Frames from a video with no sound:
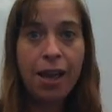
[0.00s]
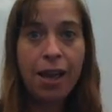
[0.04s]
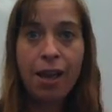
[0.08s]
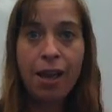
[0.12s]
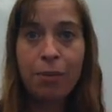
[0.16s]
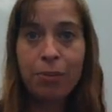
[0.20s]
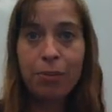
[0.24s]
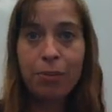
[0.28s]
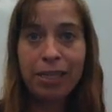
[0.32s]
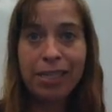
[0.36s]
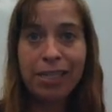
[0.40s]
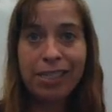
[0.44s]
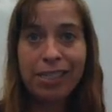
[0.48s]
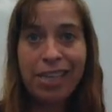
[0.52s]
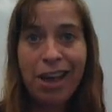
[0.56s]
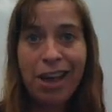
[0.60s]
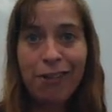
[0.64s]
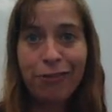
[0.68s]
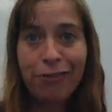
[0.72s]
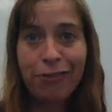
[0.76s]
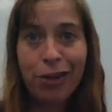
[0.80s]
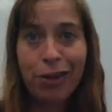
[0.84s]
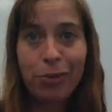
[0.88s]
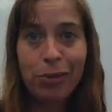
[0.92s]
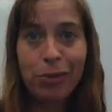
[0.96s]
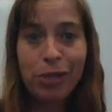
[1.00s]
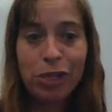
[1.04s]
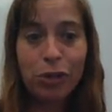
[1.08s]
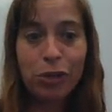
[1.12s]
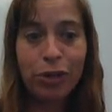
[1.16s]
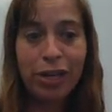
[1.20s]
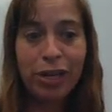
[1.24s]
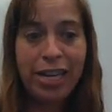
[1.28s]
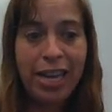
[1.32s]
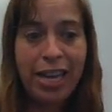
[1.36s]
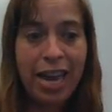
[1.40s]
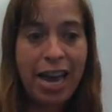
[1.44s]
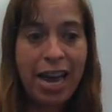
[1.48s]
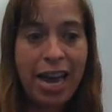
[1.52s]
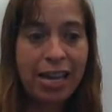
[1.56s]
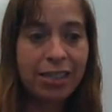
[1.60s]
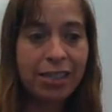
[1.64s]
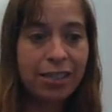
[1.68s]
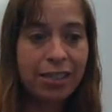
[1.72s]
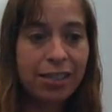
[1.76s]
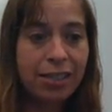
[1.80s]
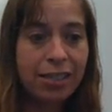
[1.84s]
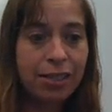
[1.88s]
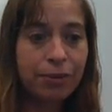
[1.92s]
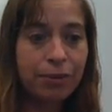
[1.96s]
please have fun with
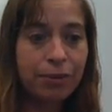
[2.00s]
Screencast.